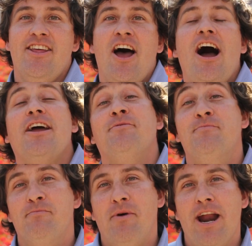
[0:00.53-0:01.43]
Hi,
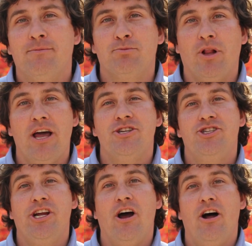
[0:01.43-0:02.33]
my name is Blanton
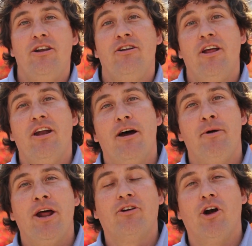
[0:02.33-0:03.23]
Sheorn, and
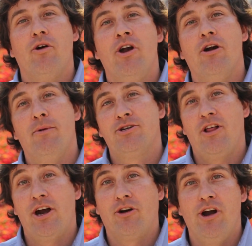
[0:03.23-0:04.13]
I'm a head grower here at
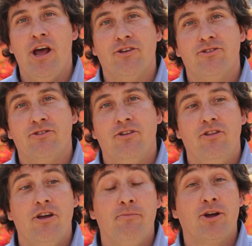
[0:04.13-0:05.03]
Metrolina Greenhouses
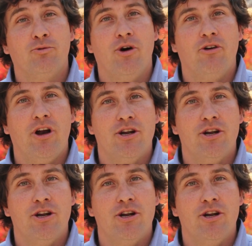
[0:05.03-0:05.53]
in the MX1